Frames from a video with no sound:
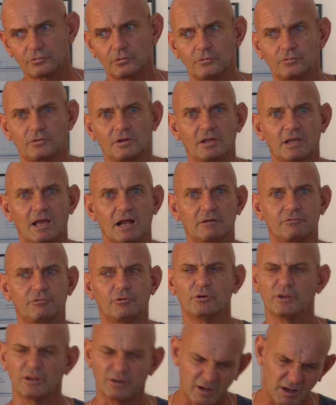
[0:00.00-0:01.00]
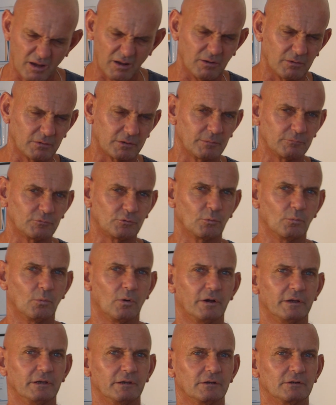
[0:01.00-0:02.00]
surfed in California. No, come to
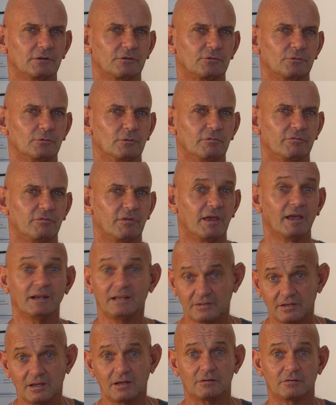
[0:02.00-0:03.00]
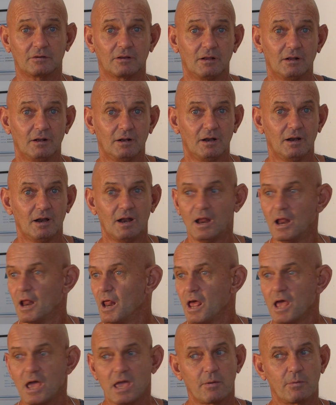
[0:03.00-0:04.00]
Hawaii. You've got to surf there. And he did.
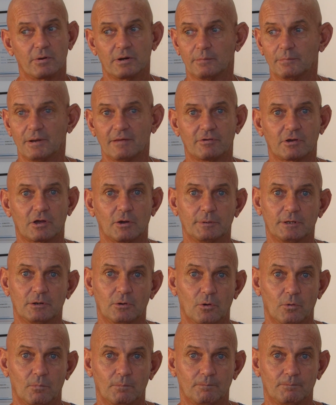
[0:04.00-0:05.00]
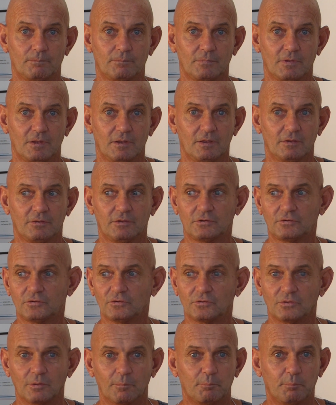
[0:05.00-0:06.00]
And he went, I'm never going home. This
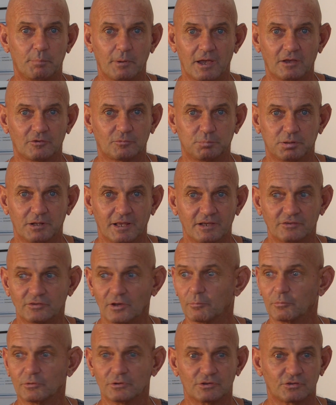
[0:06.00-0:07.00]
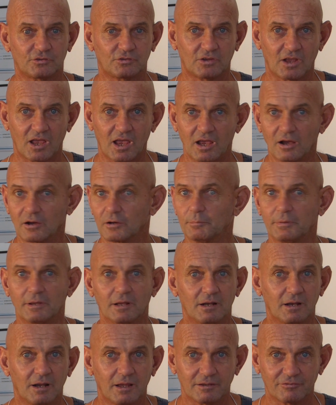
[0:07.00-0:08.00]
is the best place. I'm going to stay. I'm going to be
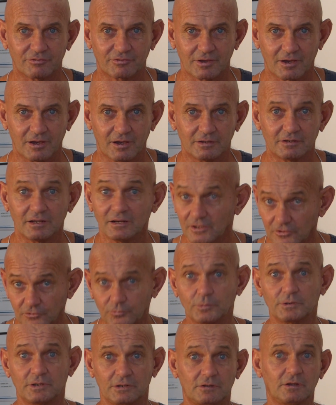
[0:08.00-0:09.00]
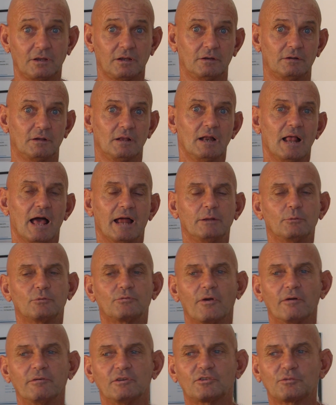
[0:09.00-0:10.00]
a lifeguard. And that's what he did. And he was
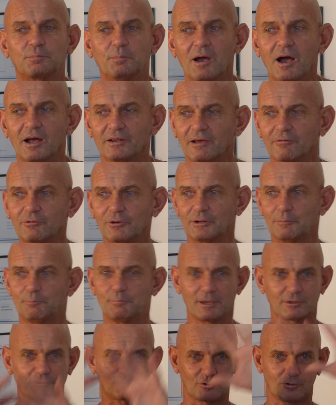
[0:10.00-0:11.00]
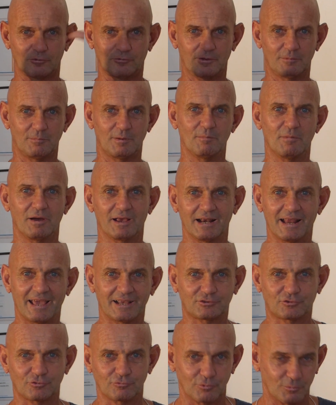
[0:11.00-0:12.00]
very smart. I've got a picture of him in my
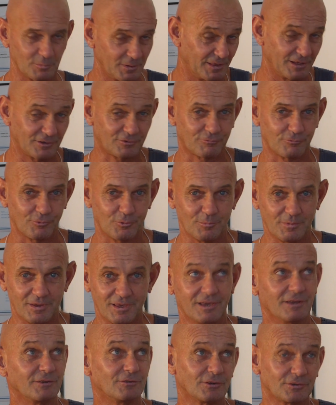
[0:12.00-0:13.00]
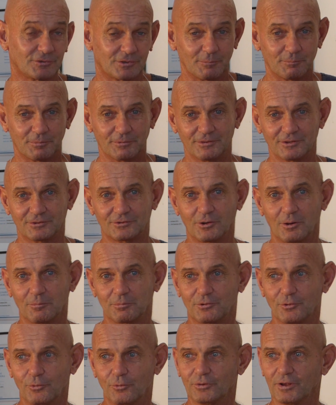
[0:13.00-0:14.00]
lecture room, in this room here, just up on the
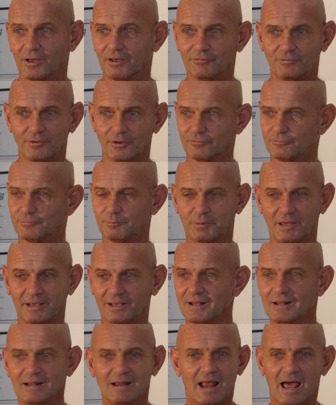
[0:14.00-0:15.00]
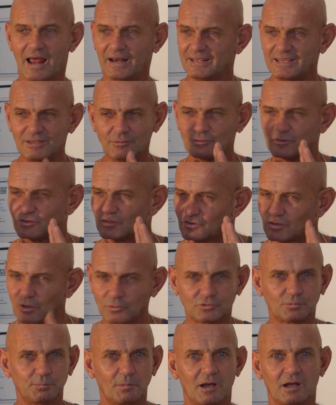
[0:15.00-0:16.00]
top corner of Blake. And he was
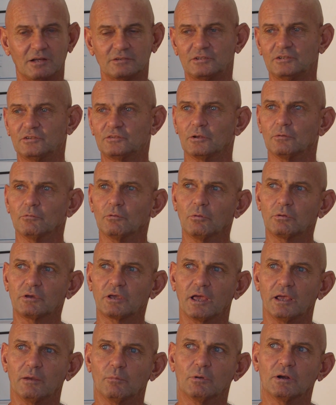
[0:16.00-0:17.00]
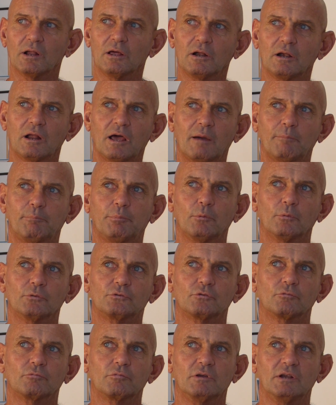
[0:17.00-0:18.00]
so smart. He said, okay, well, all our
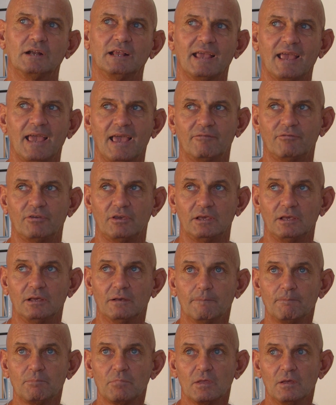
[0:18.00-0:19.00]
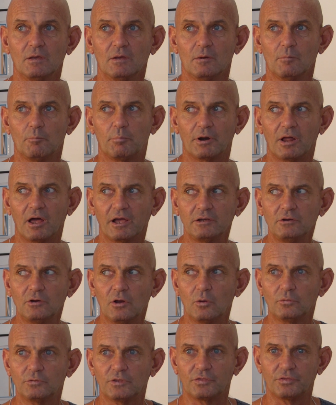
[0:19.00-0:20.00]
boards are really heavy, but I
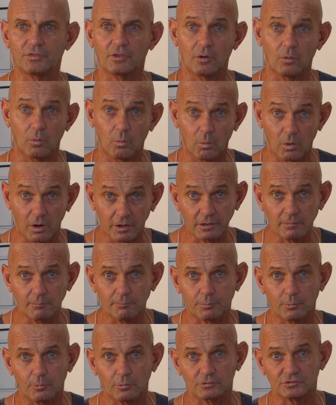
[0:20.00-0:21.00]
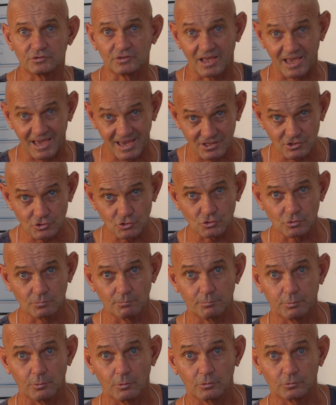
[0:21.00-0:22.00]
know that the Hawaiian boards, the
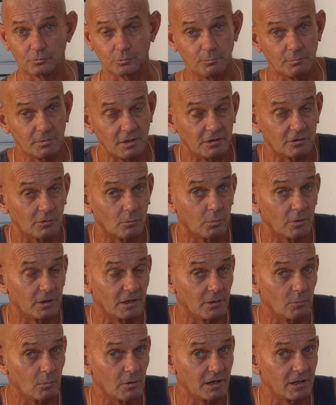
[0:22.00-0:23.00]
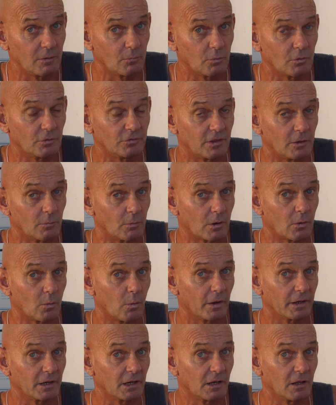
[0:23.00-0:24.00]
ancient boards, were made of willy wood. They were
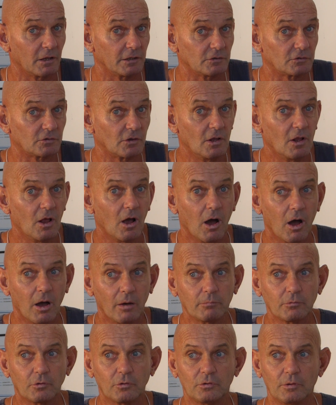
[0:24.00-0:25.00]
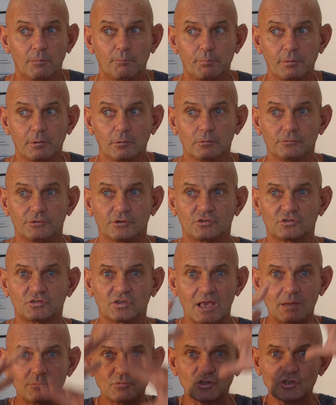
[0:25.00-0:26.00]
quite light. I'm going to build the
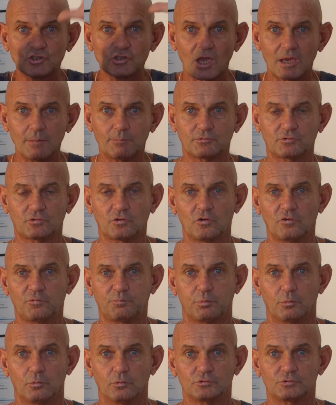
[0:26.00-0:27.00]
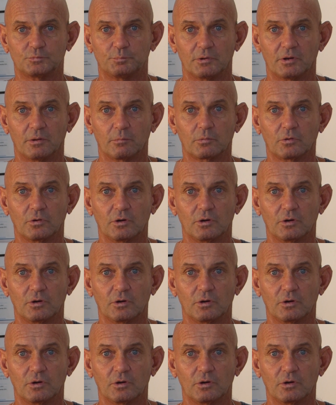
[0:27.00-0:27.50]
same shape surfboards, but I'm